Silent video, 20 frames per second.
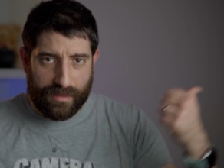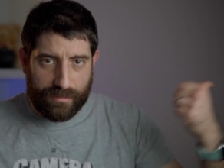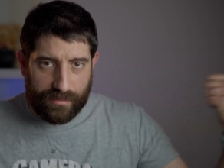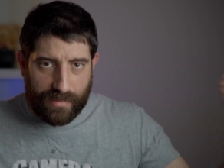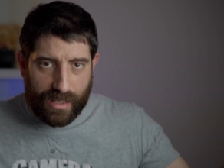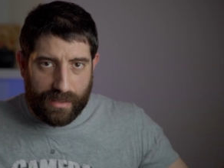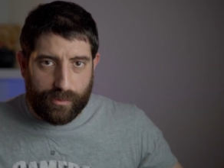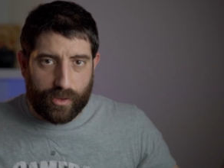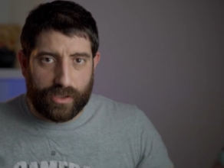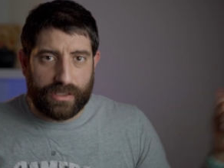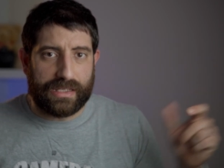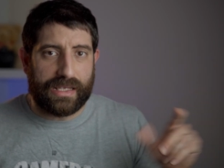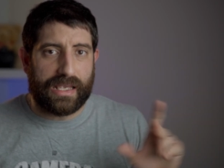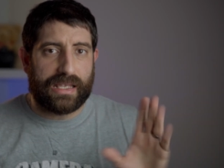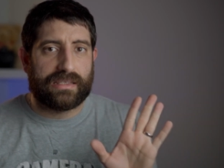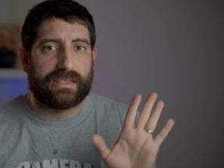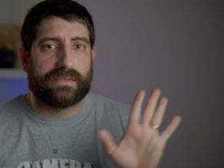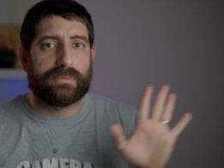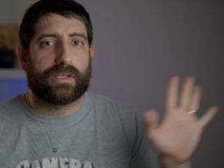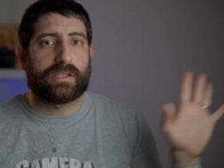Maybe on the
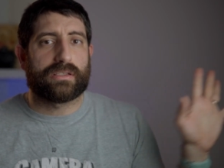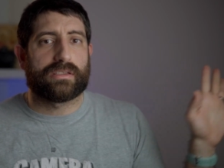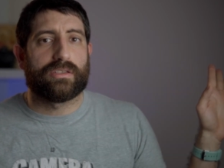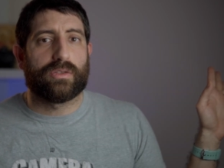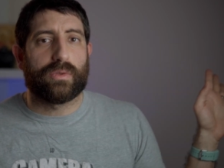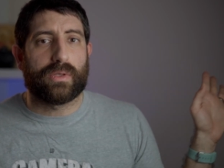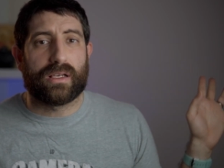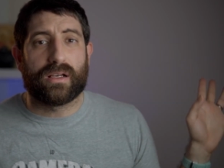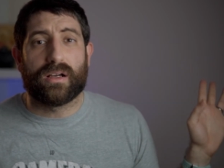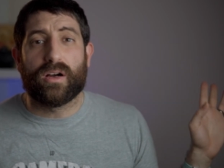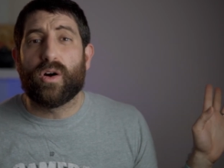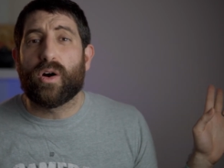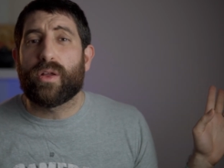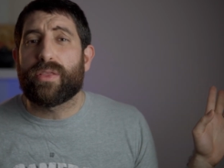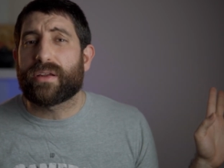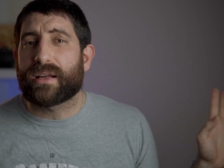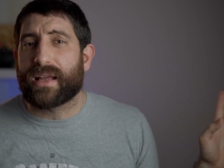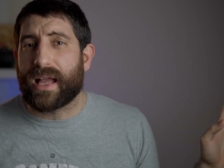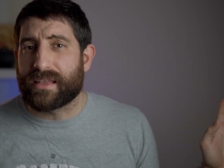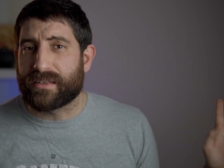edges, because it's doing
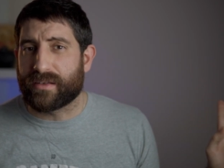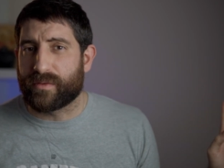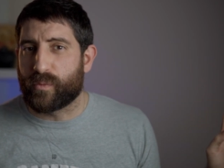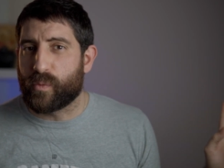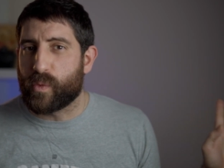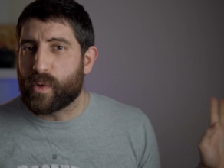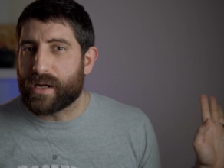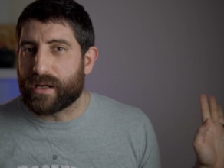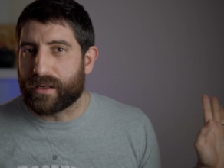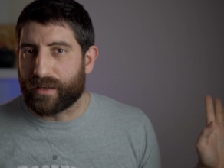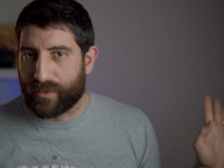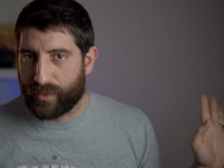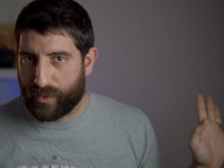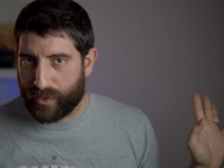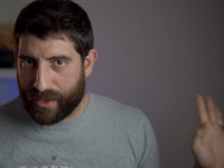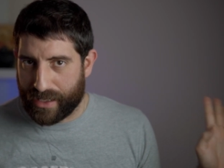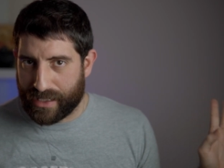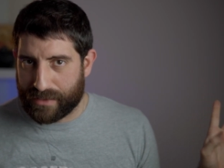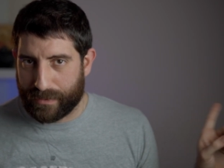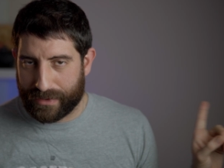other kinds of weird
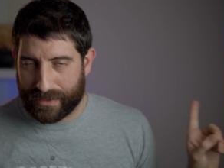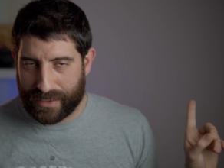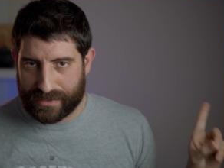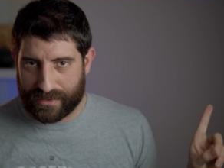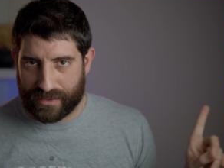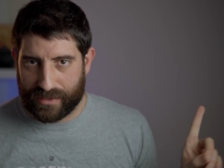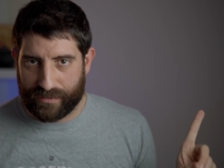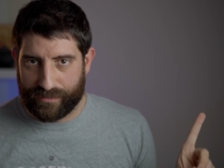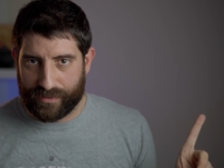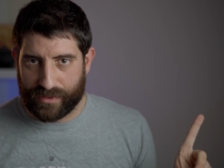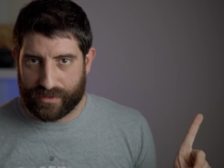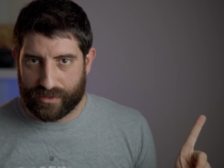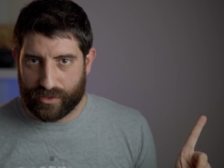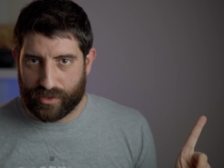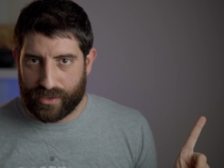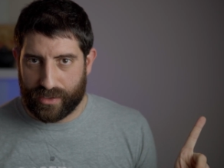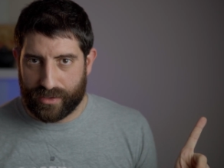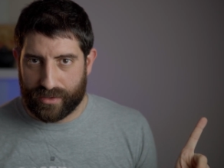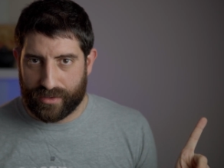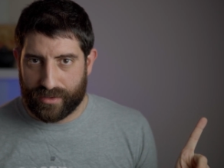things, but that's a different
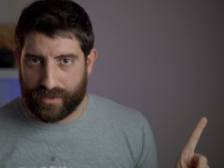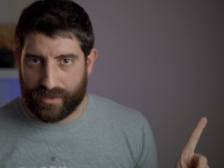story.